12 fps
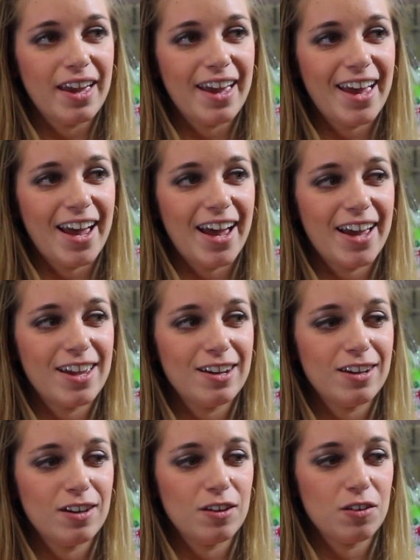
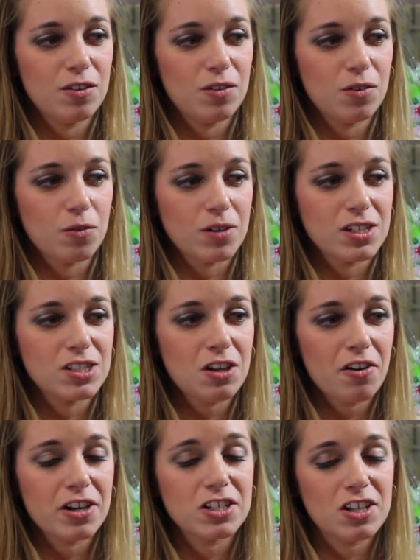And we
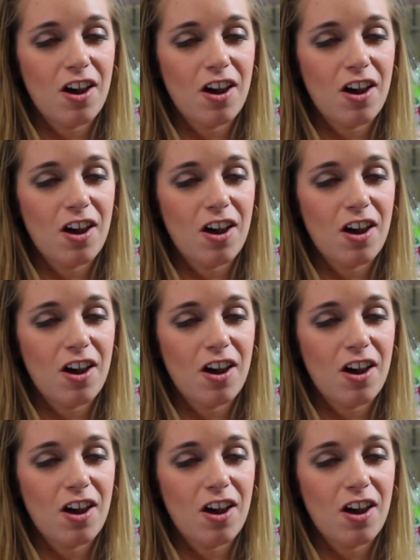started